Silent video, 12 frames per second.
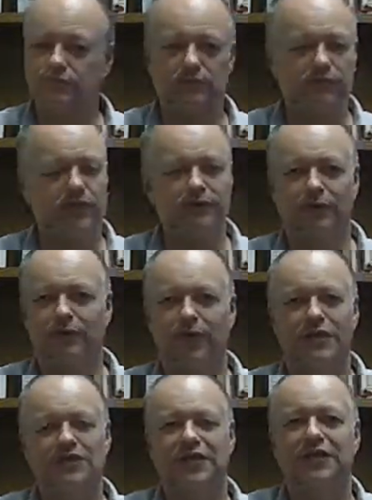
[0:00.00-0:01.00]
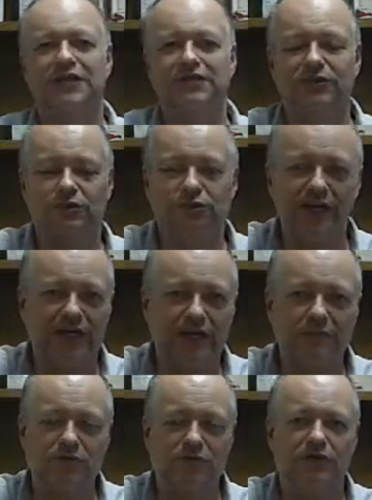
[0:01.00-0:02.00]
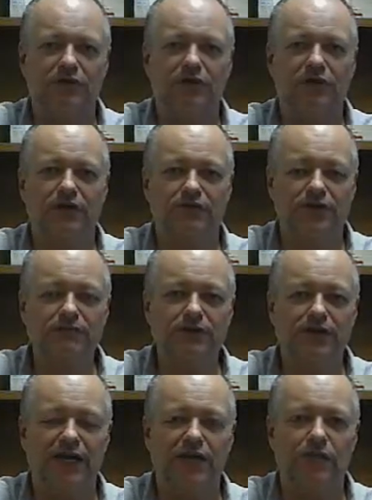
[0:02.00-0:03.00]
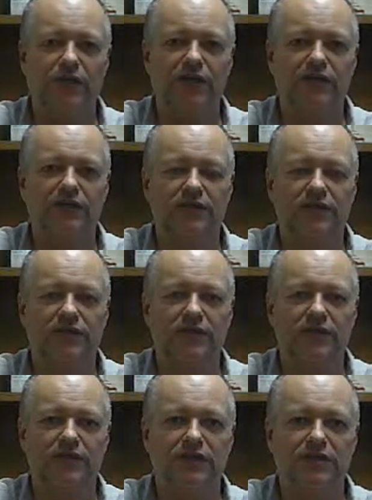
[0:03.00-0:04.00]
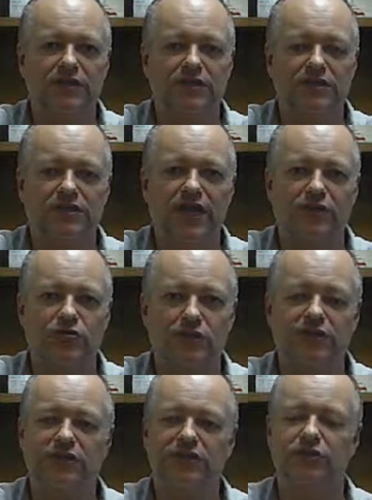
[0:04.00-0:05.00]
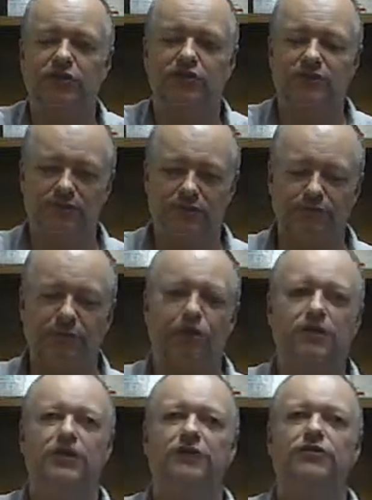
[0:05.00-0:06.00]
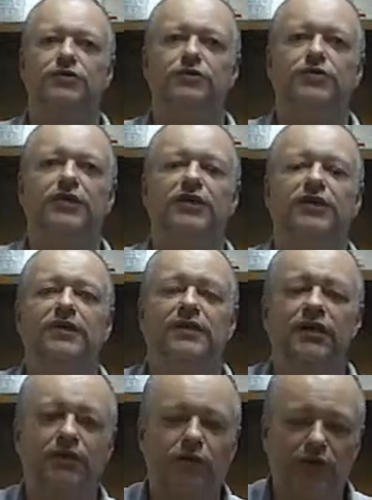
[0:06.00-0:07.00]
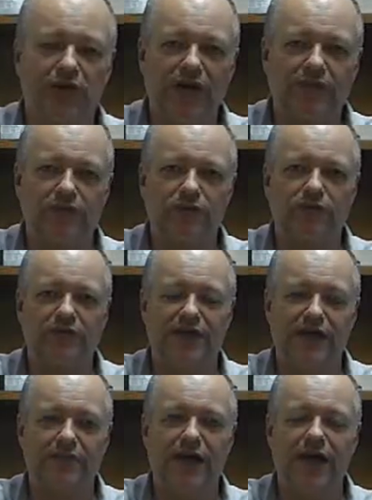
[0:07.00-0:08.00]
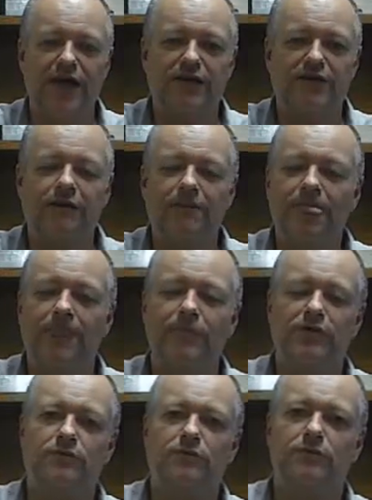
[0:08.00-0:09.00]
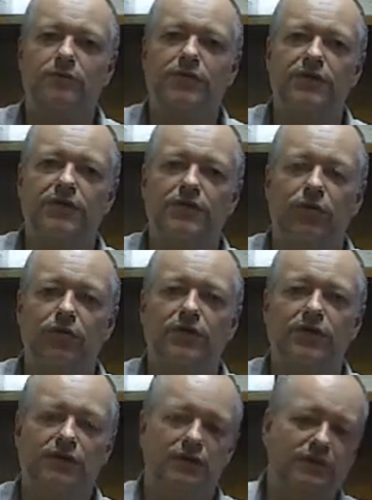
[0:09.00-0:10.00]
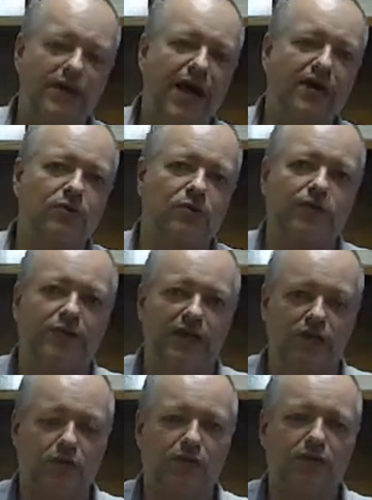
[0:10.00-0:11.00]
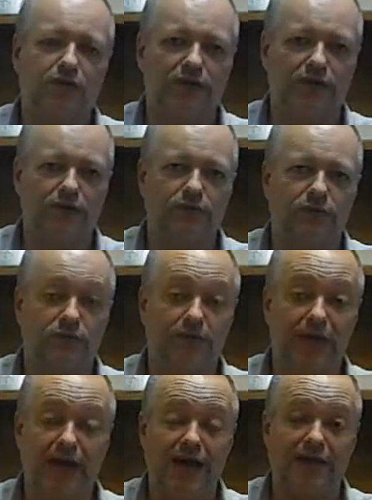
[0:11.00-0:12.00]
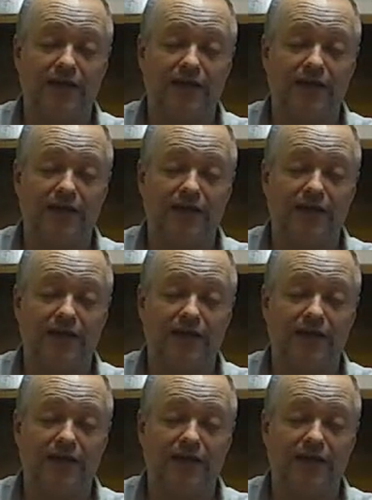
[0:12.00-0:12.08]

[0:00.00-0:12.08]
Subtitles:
what I say is those dynamics are different that way. I mean, it's naturalistic, so he'd be falling into alignment within that pack, but still be holding power over that owner when that owner goes back.